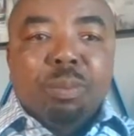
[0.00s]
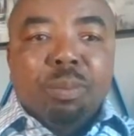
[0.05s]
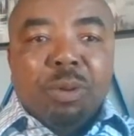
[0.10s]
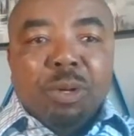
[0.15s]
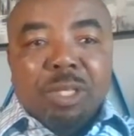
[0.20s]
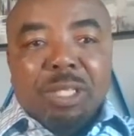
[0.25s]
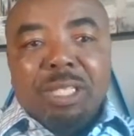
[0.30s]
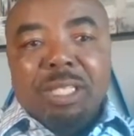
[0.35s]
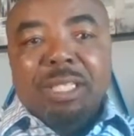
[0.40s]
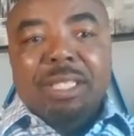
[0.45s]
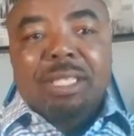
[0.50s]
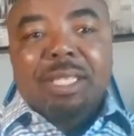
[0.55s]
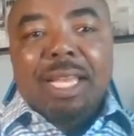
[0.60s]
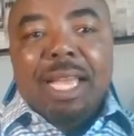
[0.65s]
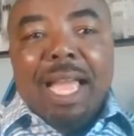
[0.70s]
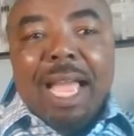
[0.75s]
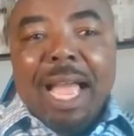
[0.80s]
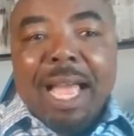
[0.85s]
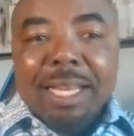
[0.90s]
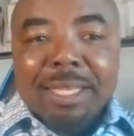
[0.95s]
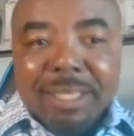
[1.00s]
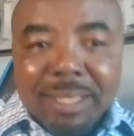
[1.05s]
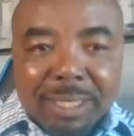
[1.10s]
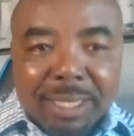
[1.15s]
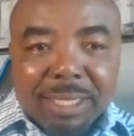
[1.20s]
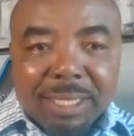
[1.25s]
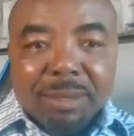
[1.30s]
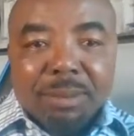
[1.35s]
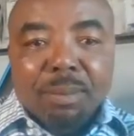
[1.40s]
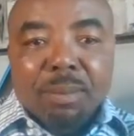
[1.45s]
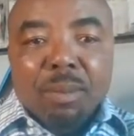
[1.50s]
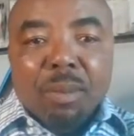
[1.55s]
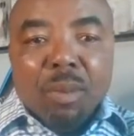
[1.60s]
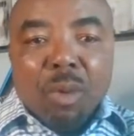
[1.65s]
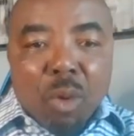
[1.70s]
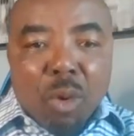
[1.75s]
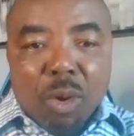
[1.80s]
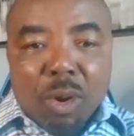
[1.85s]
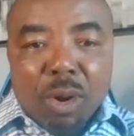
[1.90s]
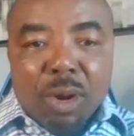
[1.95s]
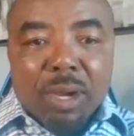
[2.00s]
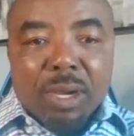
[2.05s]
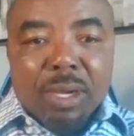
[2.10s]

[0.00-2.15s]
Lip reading: purchase assets more